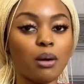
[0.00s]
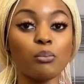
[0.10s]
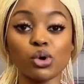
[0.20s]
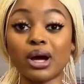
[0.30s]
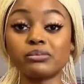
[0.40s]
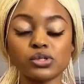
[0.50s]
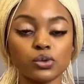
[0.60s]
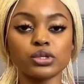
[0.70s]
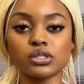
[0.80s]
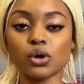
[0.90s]
but I'm still
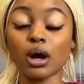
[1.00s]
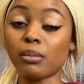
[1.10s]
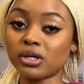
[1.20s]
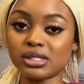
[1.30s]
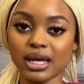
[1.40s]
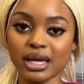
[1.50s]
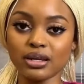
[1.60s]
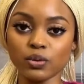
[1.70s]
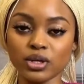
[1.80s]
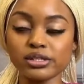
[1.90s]
going to talk about it
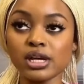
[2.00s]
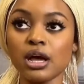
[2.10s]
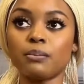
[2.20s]
anyways,